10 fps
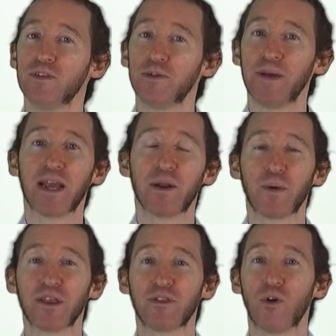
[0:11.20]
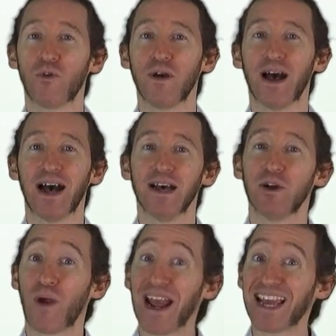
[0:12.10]
to begin with,
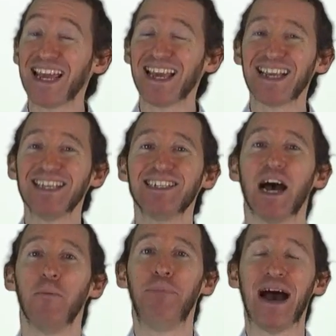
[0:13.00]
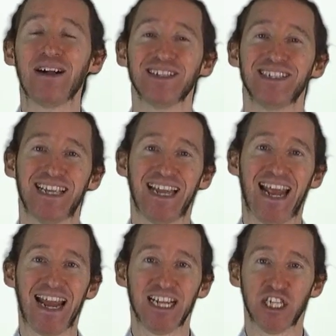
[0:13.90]
Reiki is a balancing
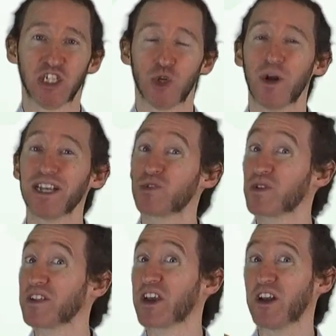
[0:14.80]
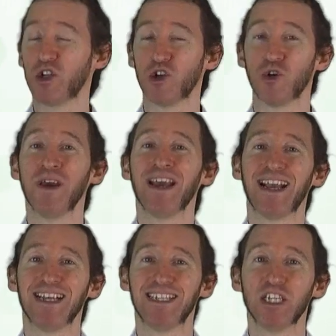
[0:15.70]
energy. So what it's really going to do
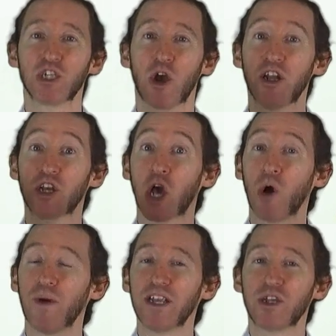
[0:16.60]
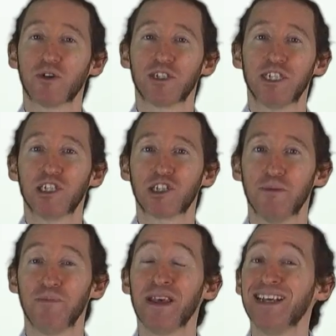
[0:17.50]
is it's going to go into your
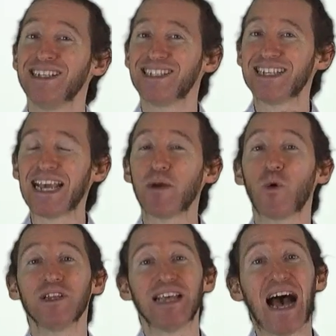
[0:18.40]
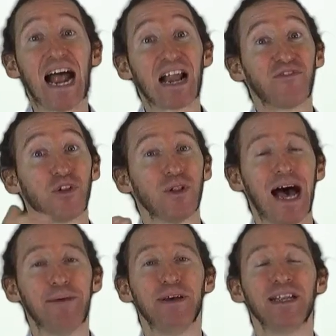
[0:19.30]
system, see what's out of
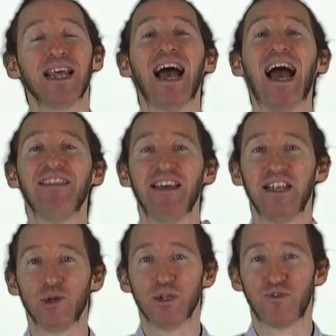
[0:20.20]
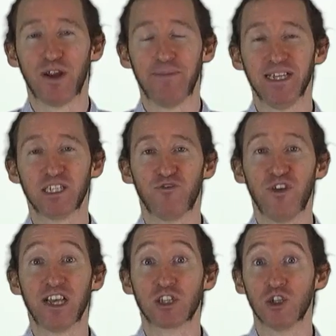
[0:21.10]
alignment, and then do its very best to
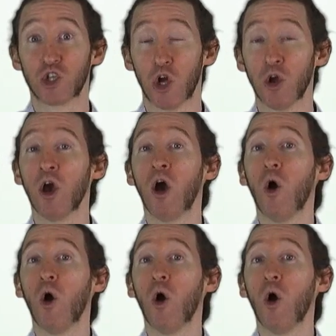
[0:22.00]
fix it. So